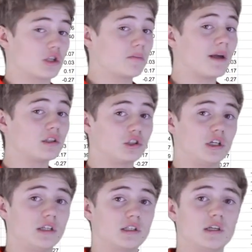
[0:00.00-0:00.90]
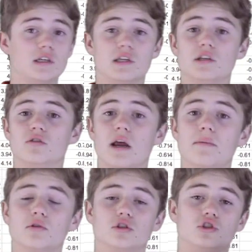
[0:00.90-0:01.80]
spreadsheets is that you're
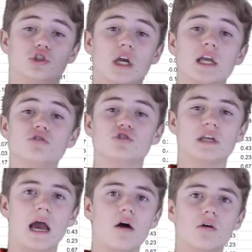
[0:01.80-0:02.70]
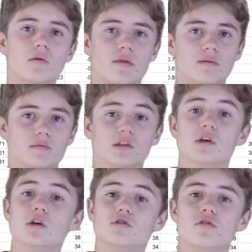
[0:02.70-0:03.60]
able to change the algorithms
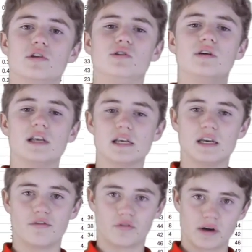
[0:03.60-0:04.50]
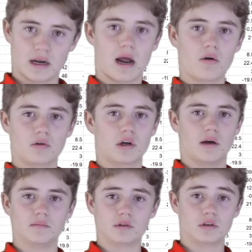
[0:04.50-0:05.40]
so that you get different
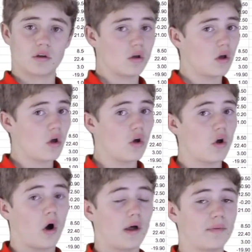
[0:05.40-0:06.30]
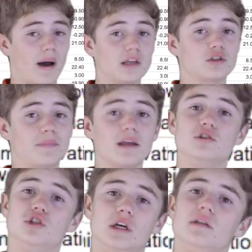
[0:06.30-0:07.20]
outcomes. On my
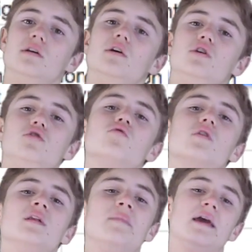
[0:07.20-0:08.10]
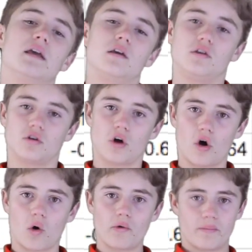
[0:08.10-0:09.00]
spreadsheet, you can make your
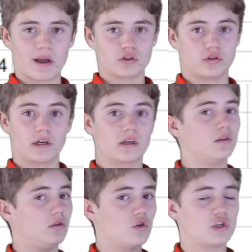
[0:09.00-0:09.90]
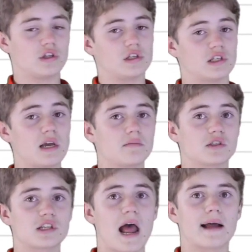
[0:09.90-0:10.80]
own metric using the same
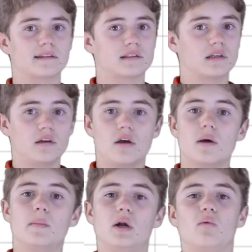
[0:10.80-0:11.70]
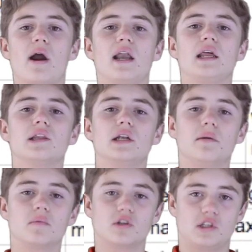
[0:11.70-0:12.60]
stats, but weighting the
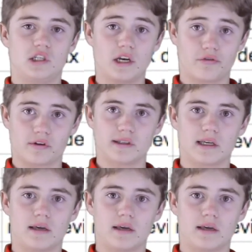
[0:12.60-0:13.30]
numbers differently.